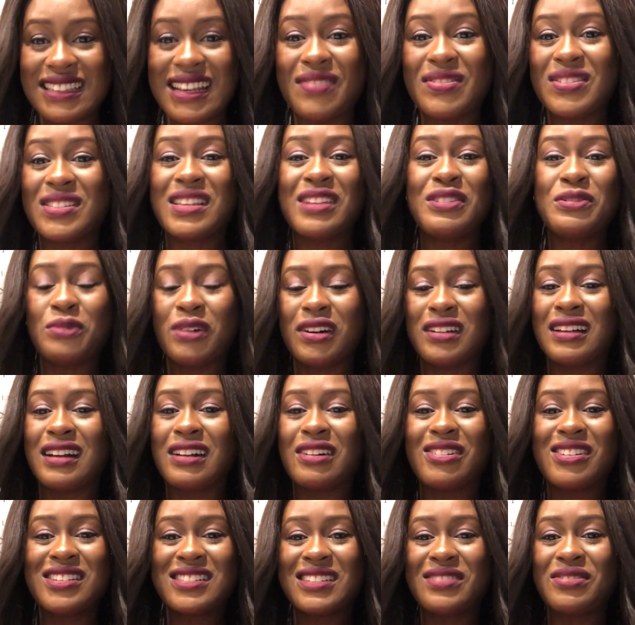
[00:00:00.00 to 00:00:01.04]
I've seen one that
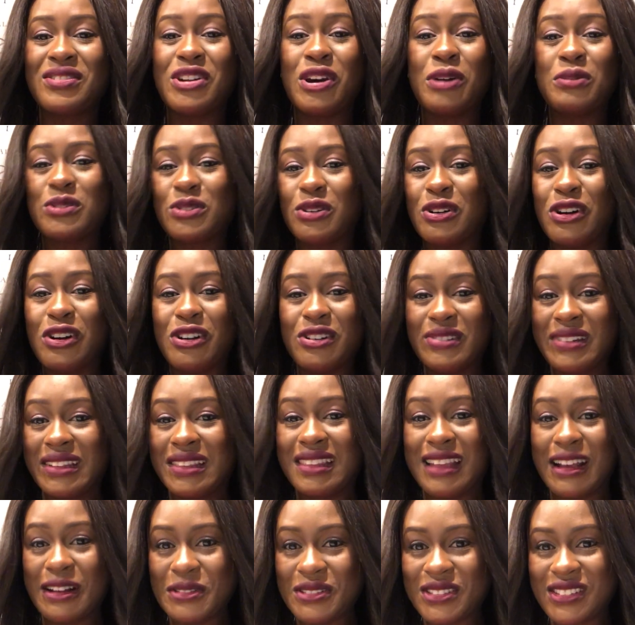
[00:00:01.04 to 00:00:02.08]
costs even up to one hundred
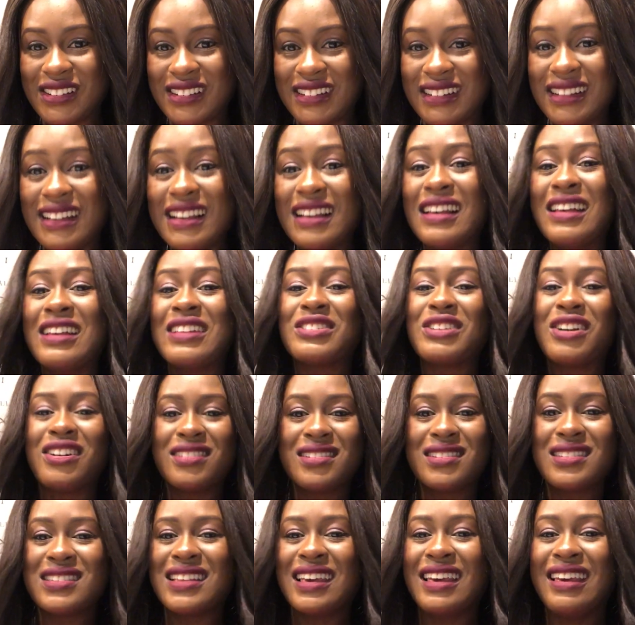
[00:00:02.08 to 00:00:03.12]
thousand
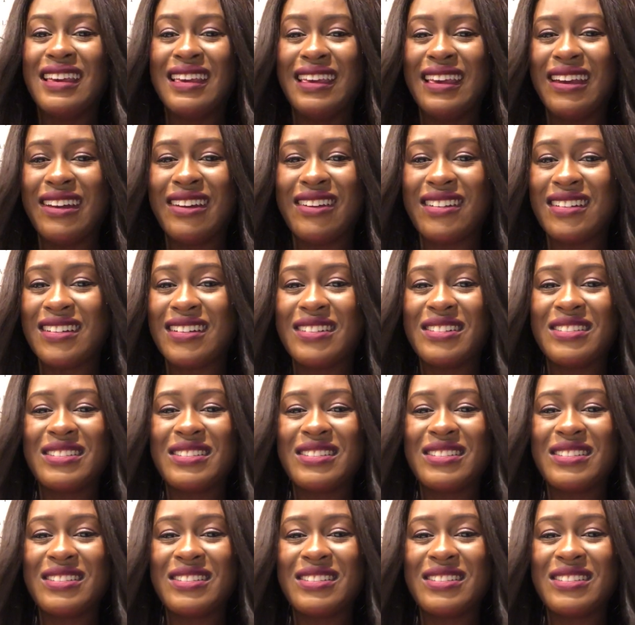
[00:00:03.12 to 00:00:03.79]
dollars a year.